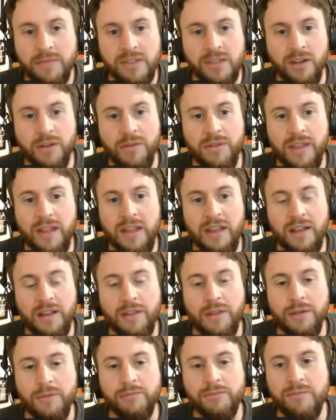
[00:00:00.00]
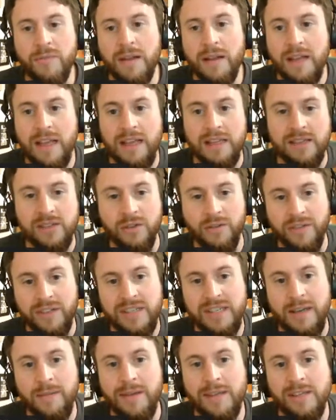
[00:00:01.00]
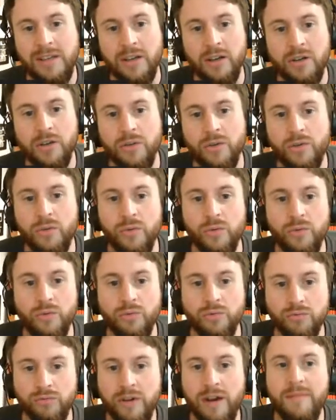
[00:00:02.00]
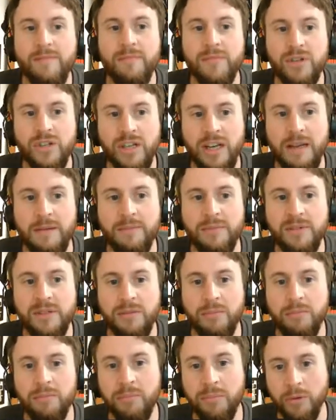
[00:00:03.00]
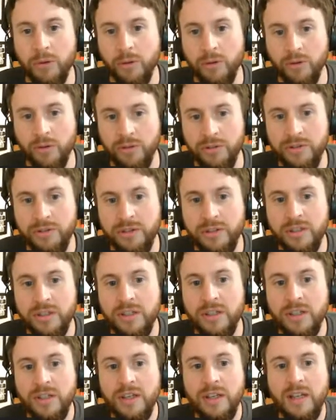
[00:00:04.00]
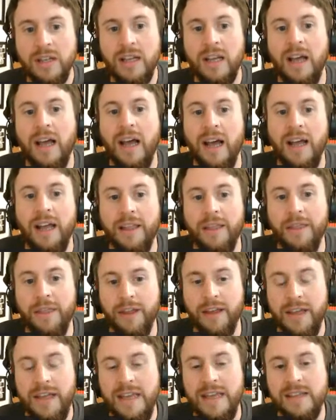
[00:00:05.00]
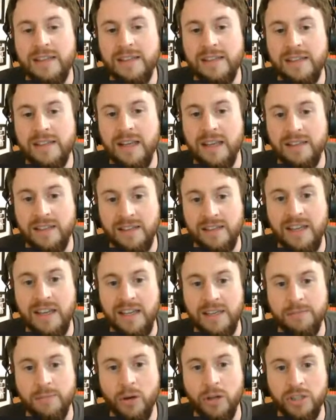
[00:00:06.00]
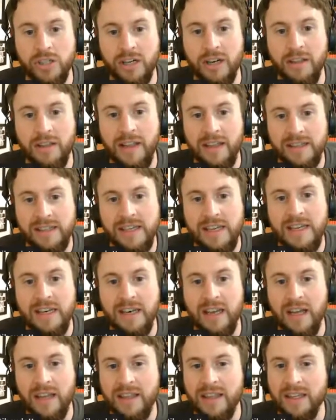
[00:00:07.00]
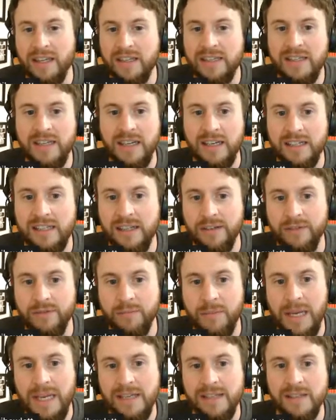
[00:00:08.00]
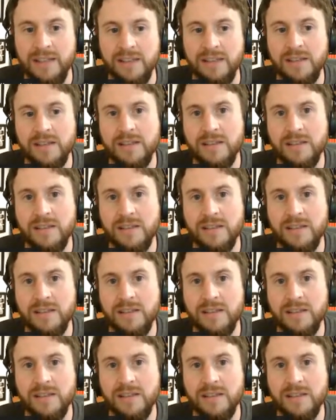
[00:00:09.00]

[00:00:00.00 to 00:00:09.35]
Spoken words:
So it's sort of a semicircle rim-shaped board that is, as I say, it's modular. That's in, I think, 6 different pieces.